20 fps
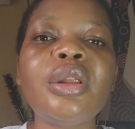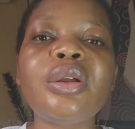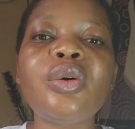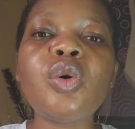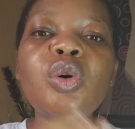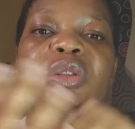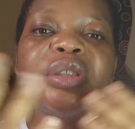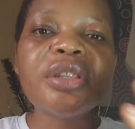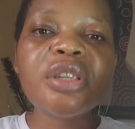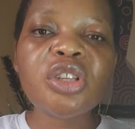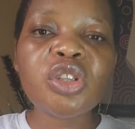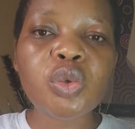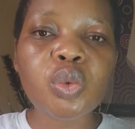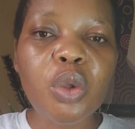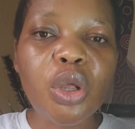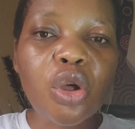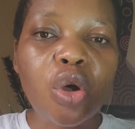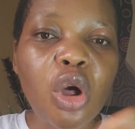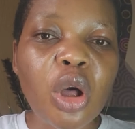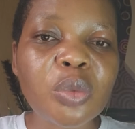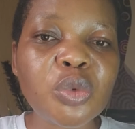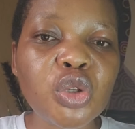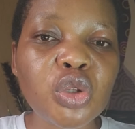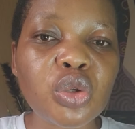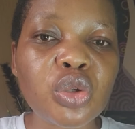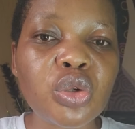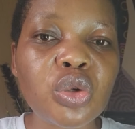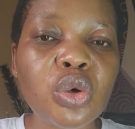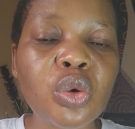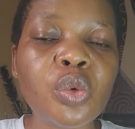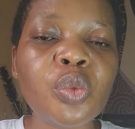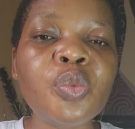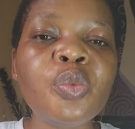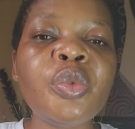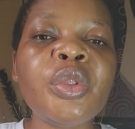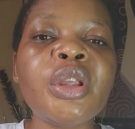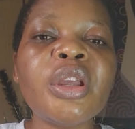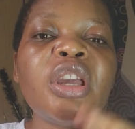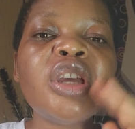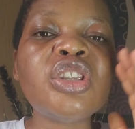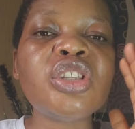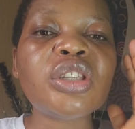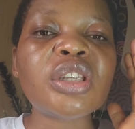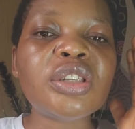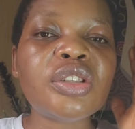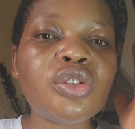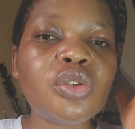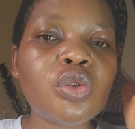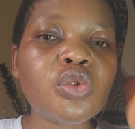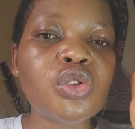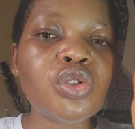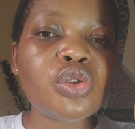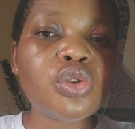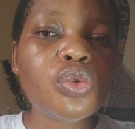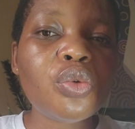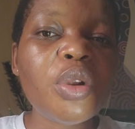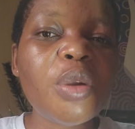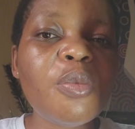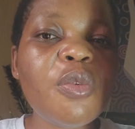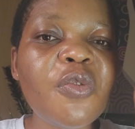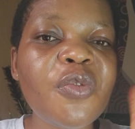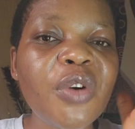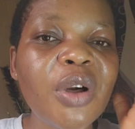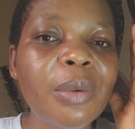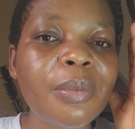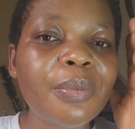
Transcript: Good things will come to you. It is used to remove